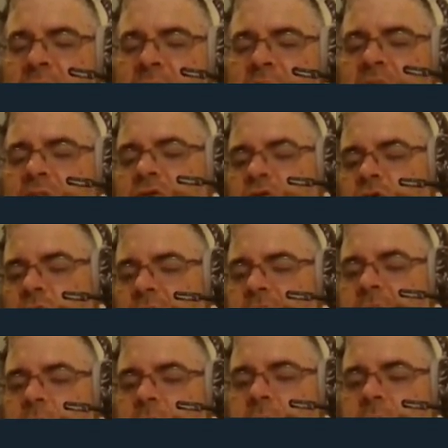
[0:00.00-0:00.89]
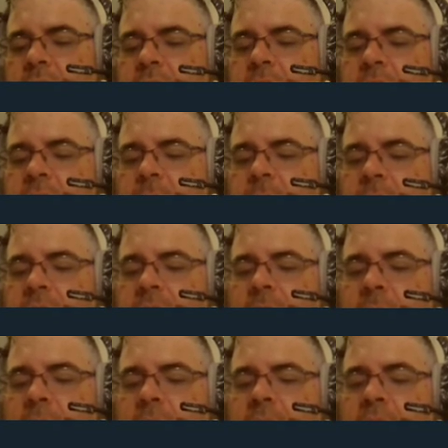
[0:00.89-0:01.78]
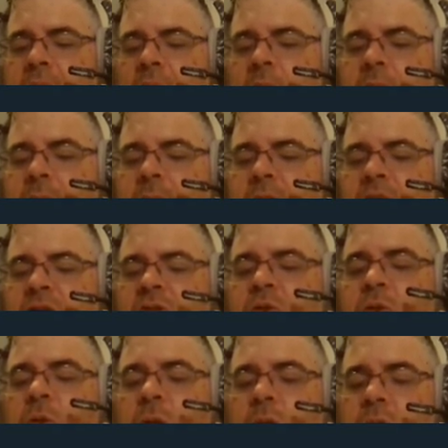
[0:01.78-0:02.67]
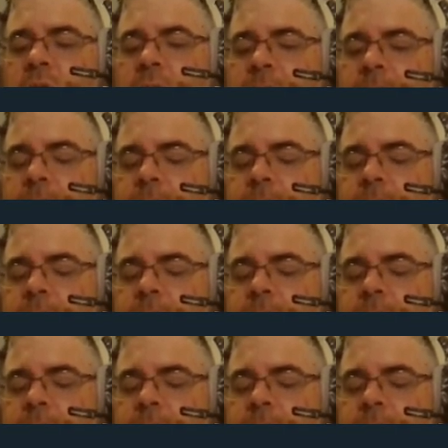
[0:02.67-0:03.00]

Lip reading: "The dragon riders may be here even sooner."